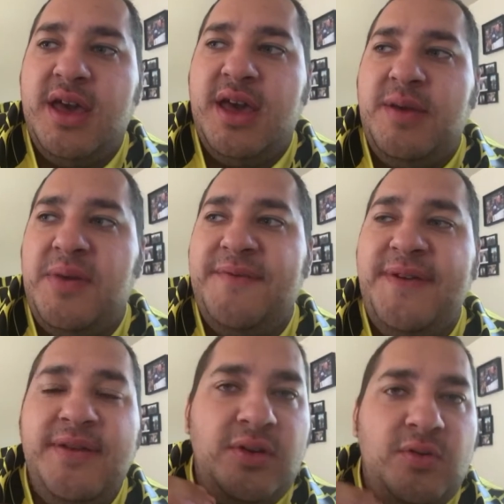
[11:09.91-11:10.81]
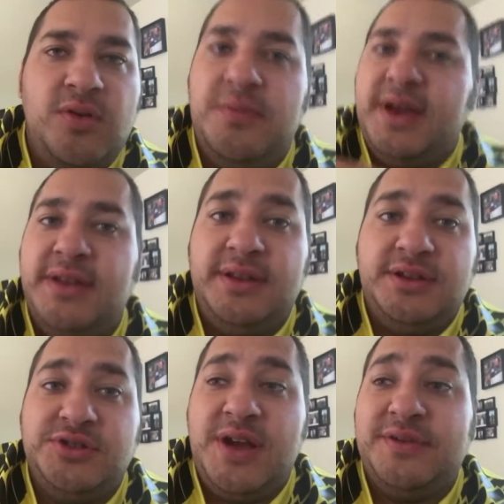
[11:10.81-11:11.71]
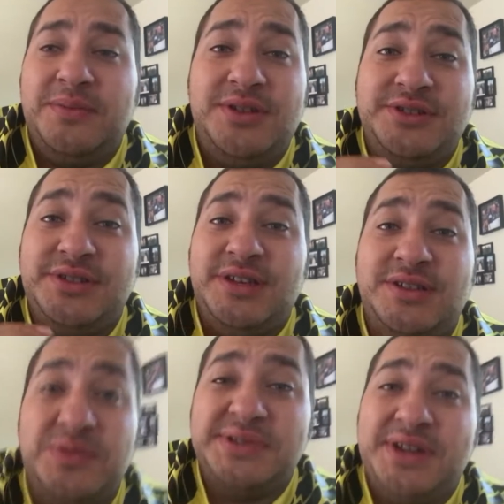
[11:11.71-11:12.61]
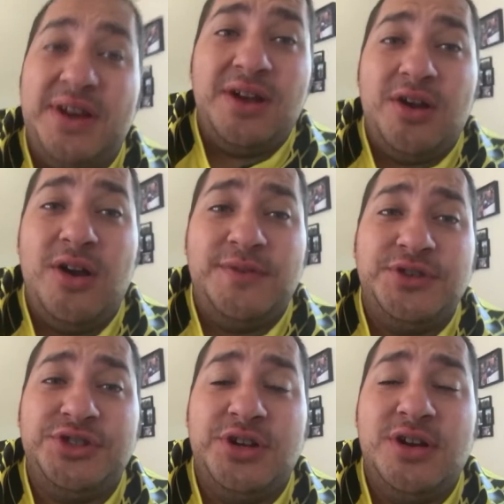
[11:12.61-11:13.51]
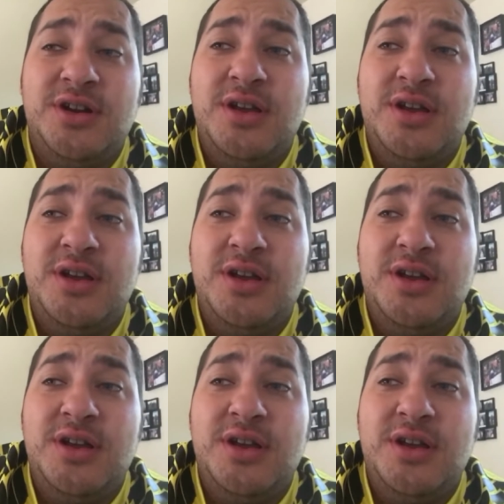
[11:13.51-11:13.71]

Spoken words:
And my favorite quarterback in that draft, I'm not just saying this, was Derek Carr for sure,